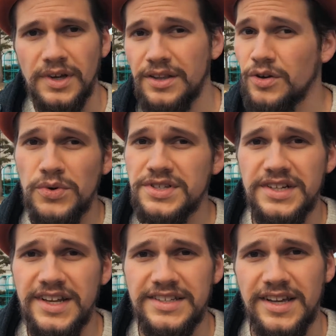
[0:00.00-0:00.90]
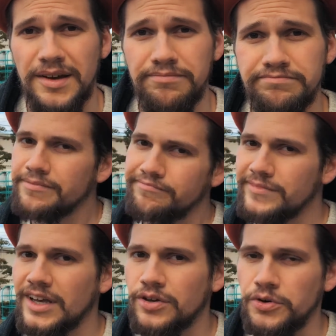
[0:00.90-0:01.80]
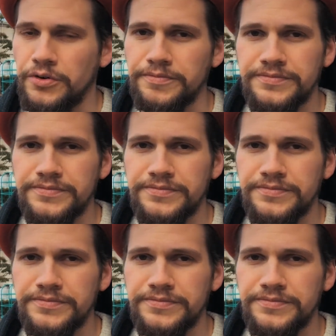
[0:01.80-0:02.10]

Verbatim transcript: There wasn't a next time. Not cool.